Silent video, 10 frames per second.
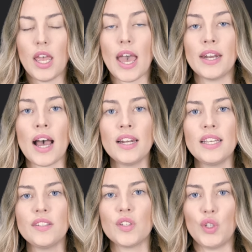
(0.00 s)
And
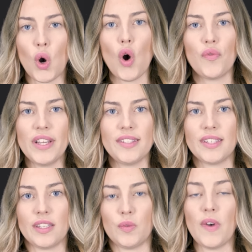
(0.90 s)
unless your
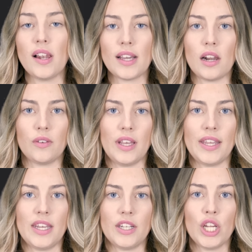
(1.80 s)
risk is well
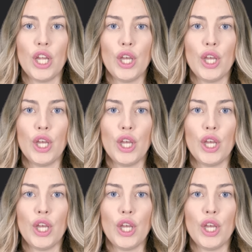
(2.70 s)
calculated,